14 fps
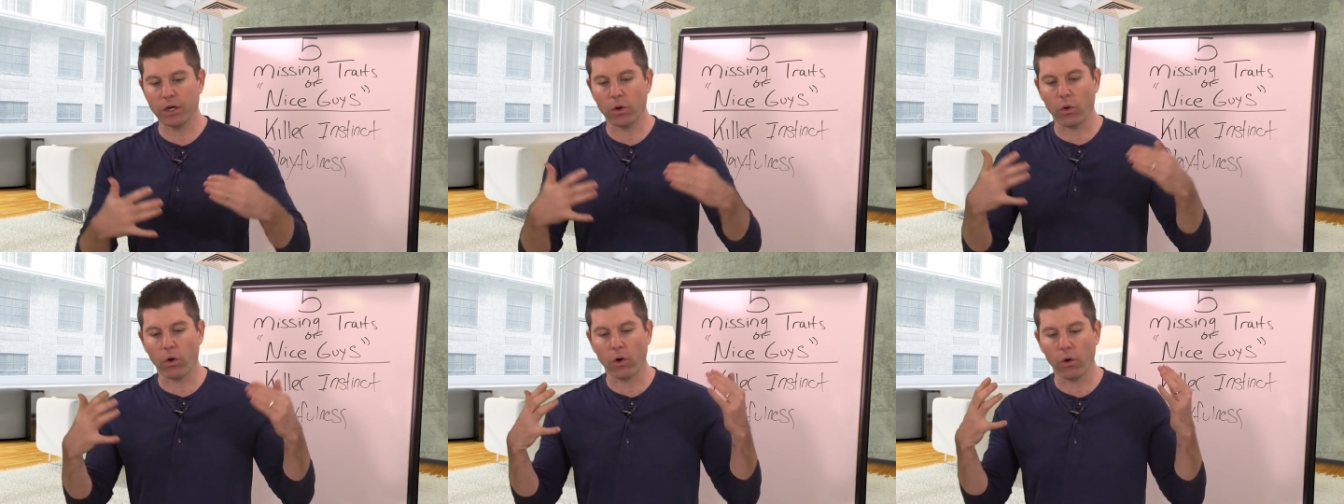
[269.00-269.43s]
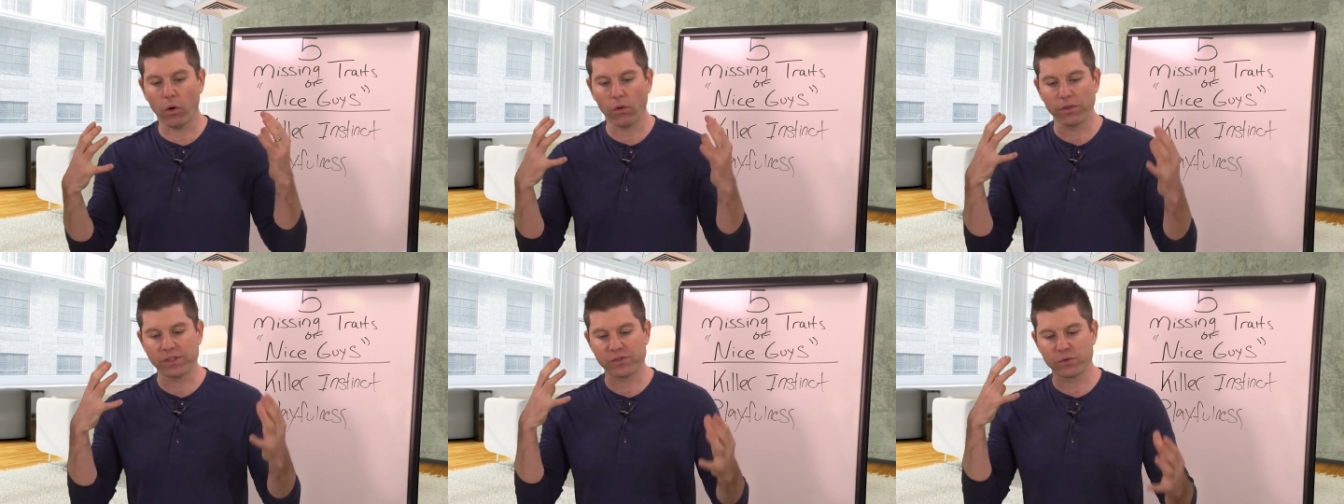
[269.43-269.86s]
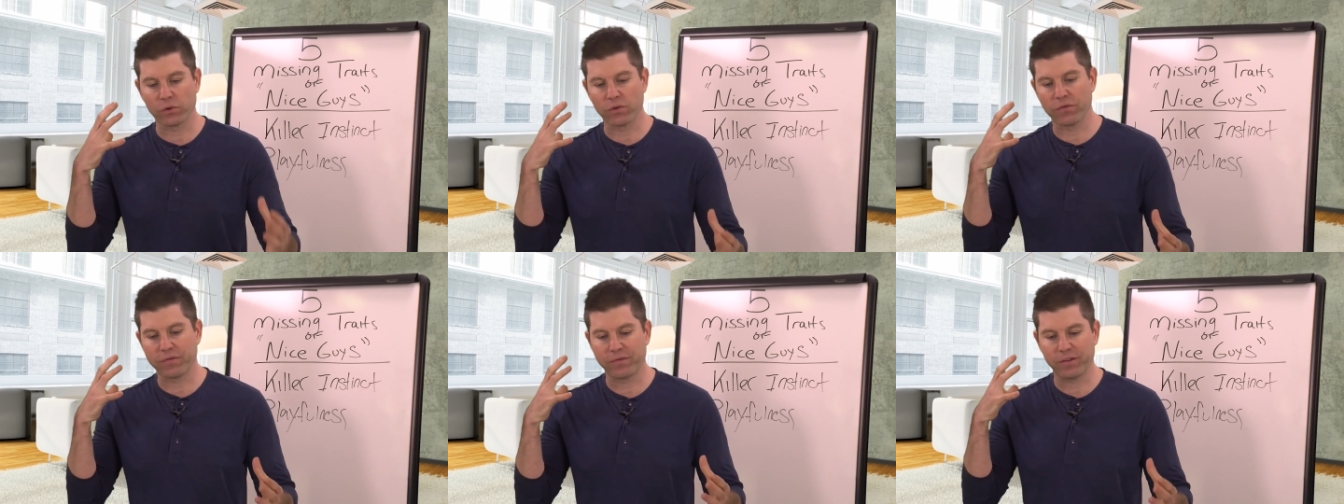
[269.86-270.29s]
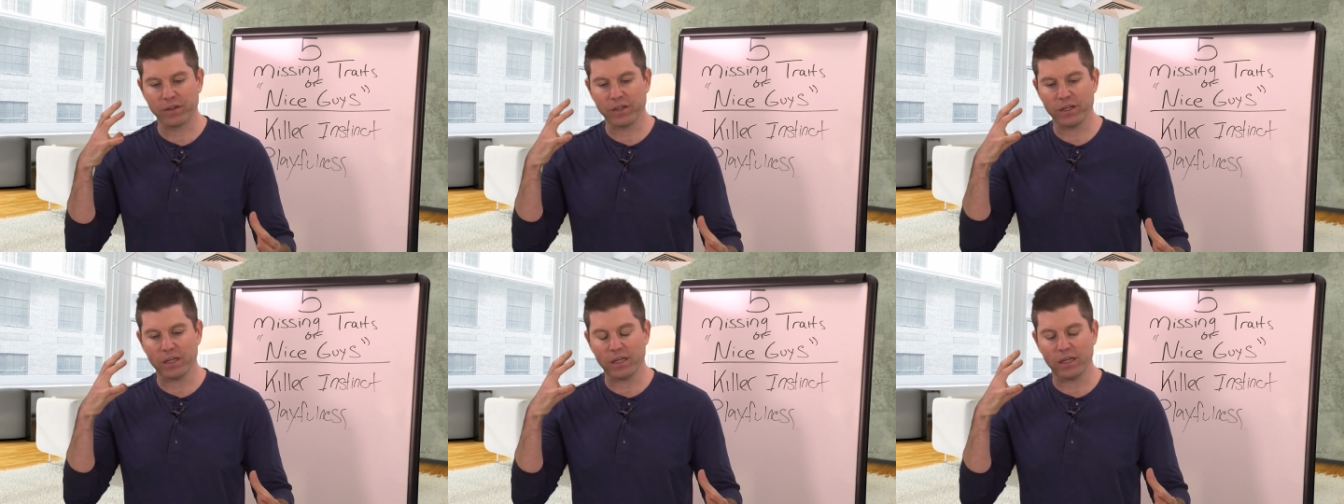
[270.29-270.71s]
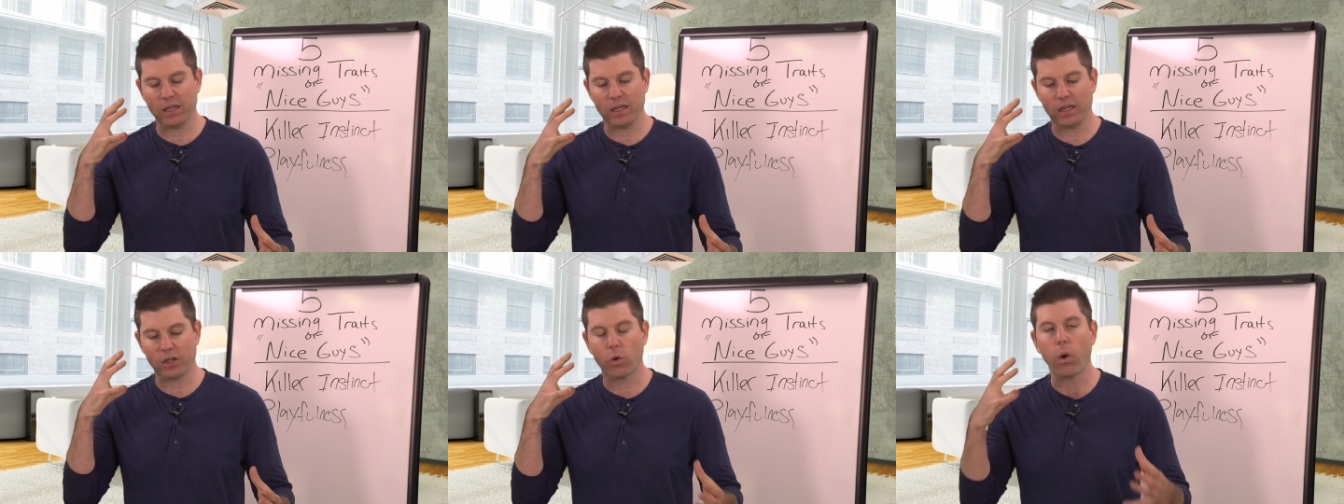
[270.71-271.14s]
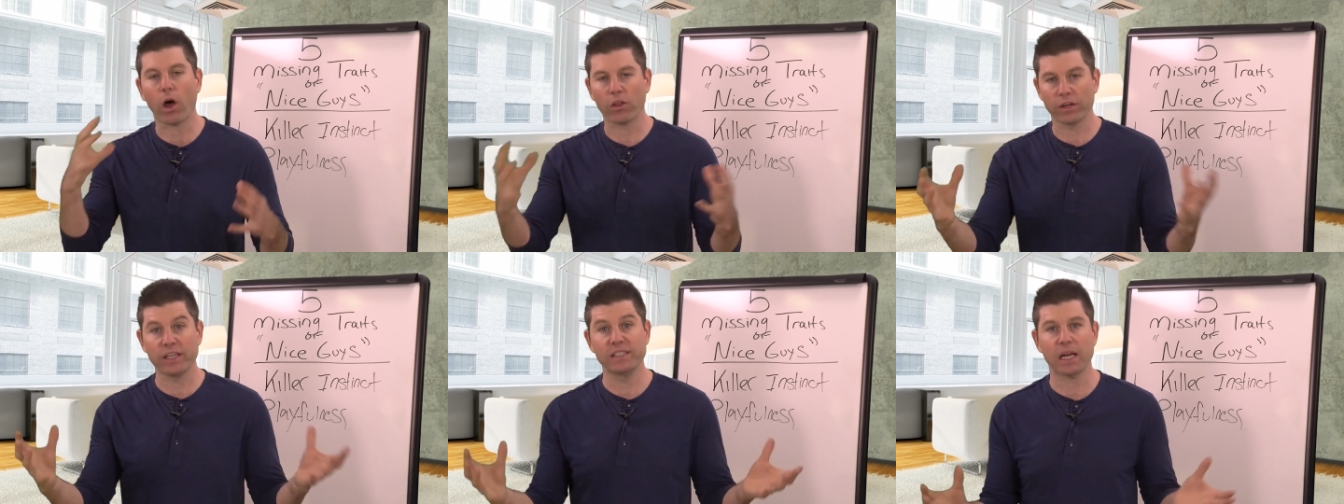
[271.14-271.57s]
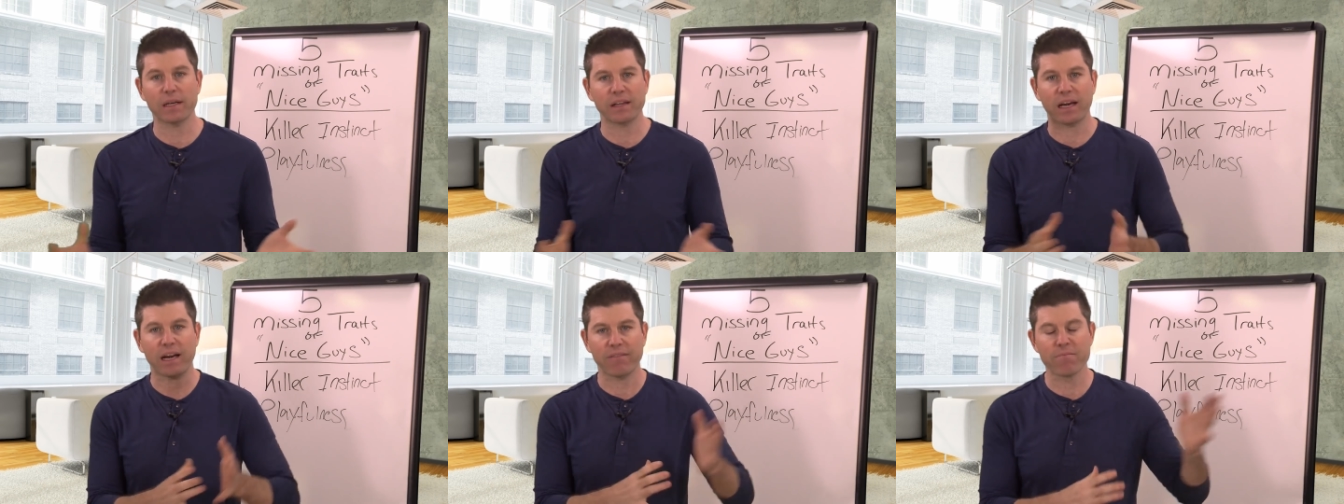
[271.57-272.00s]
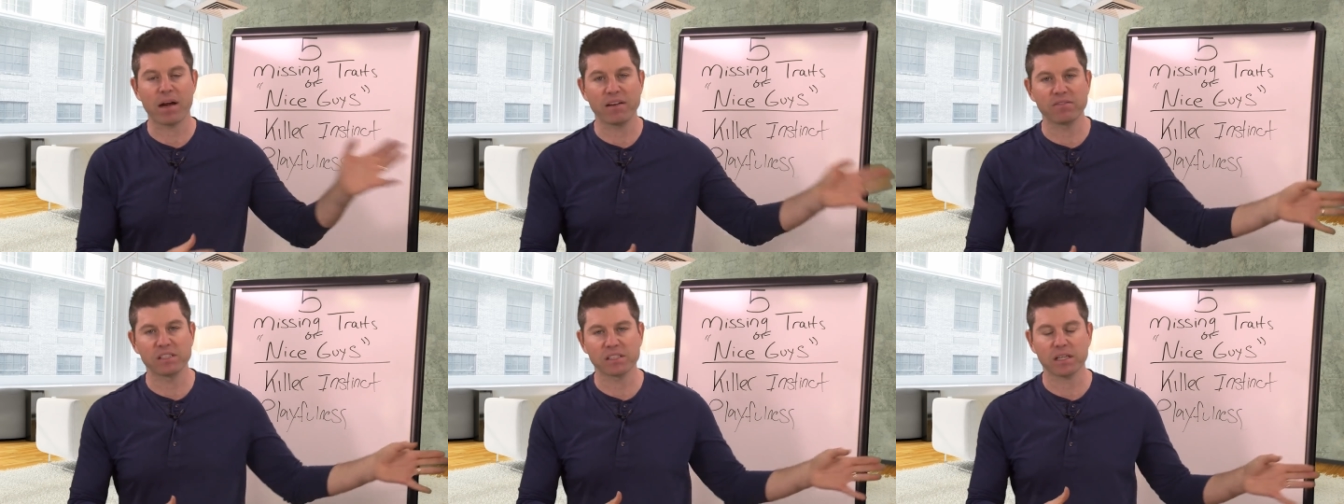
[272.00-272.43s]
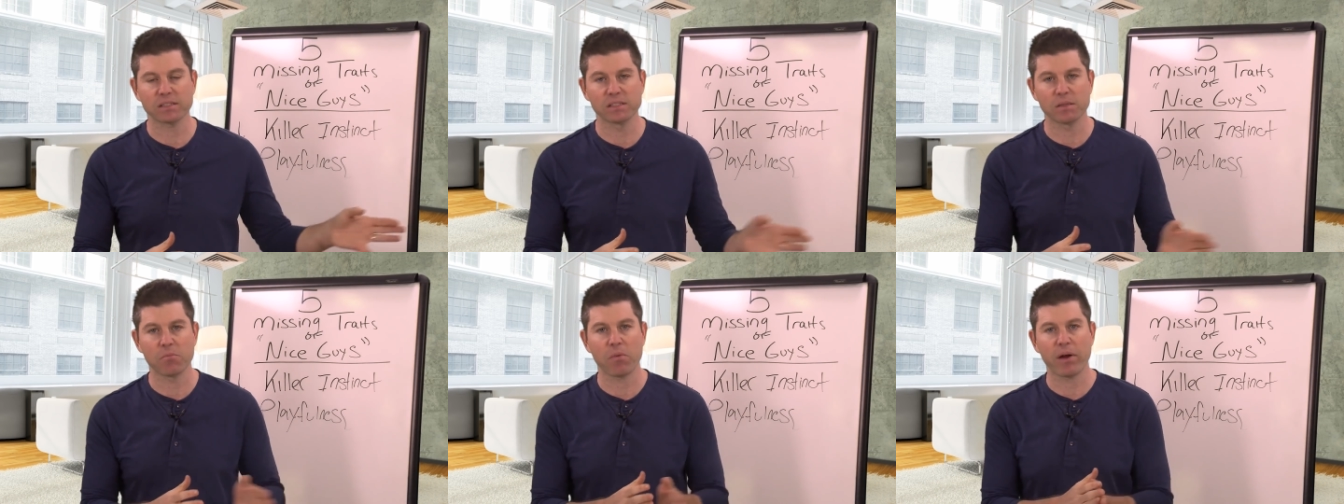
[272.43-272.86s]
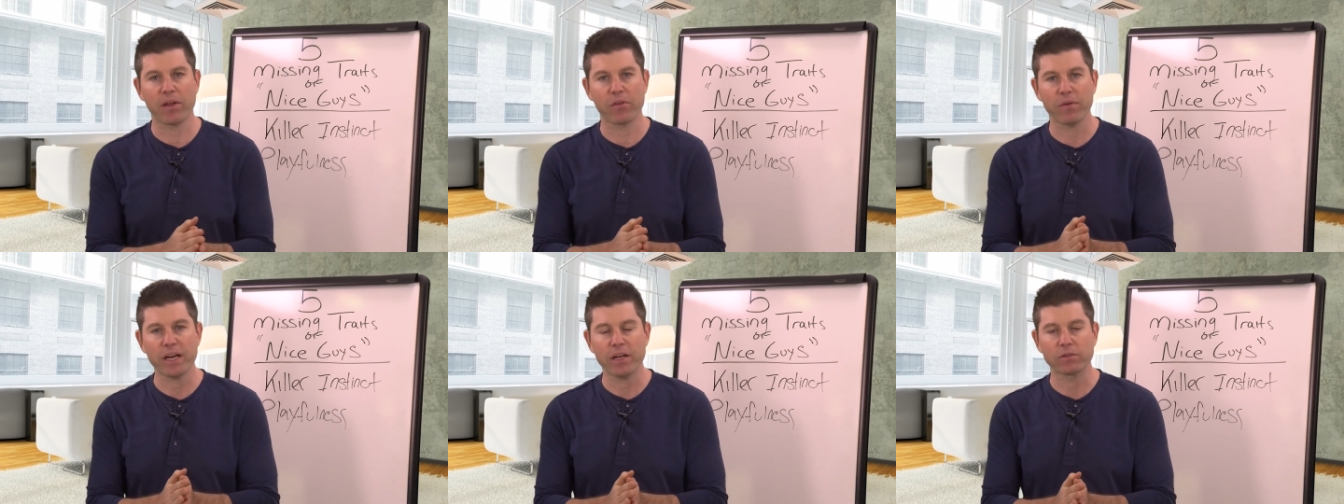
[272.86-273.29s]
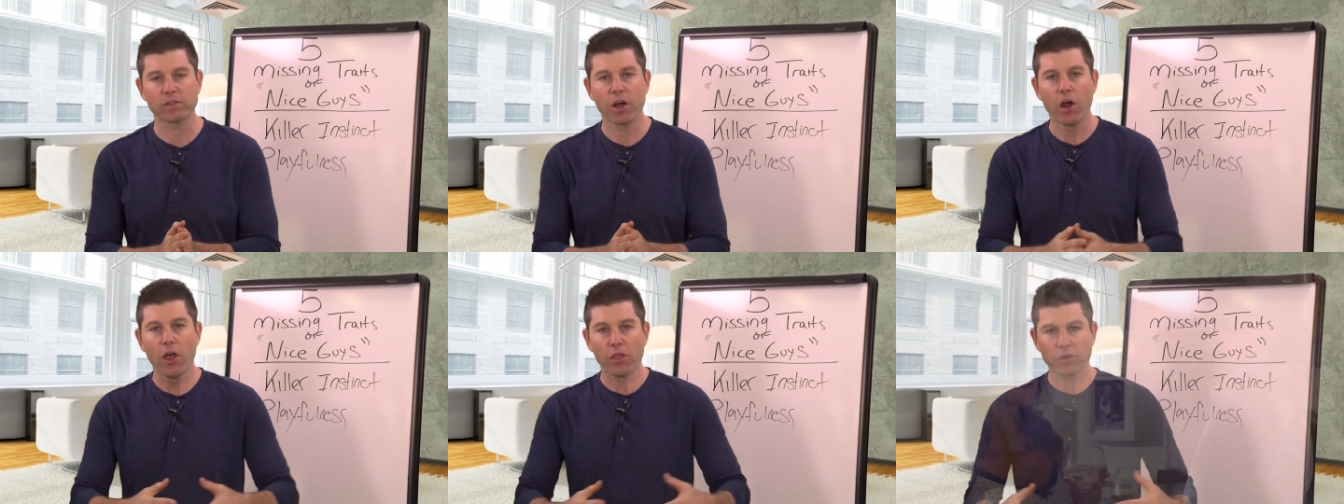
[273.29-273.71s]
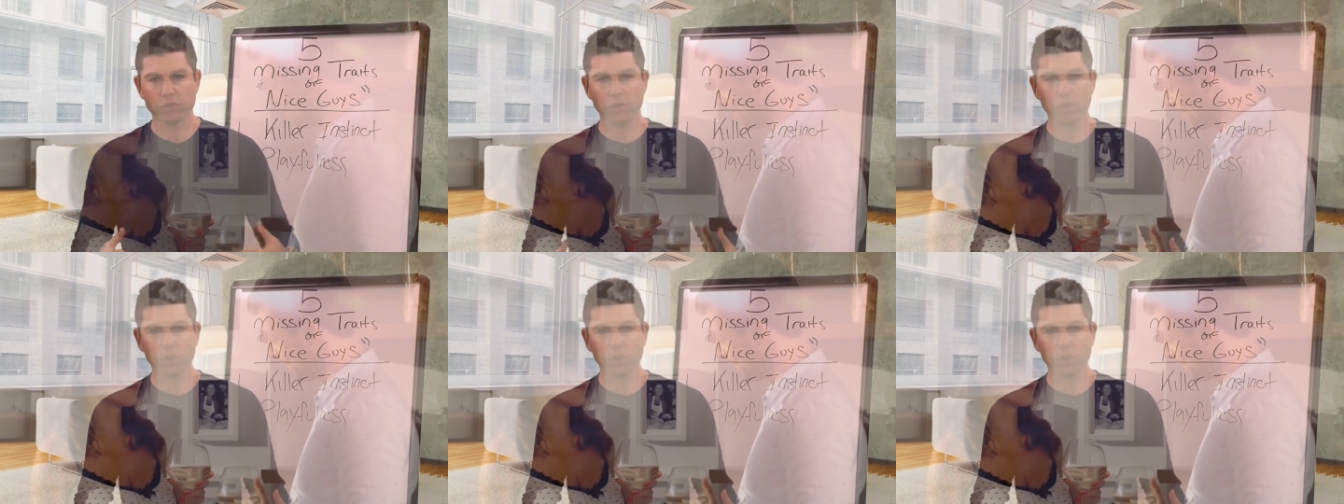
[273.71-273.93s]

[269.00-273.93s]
you know, all, all, the sort of uh, qualities that, that I might have discussed in some of my other videos. There's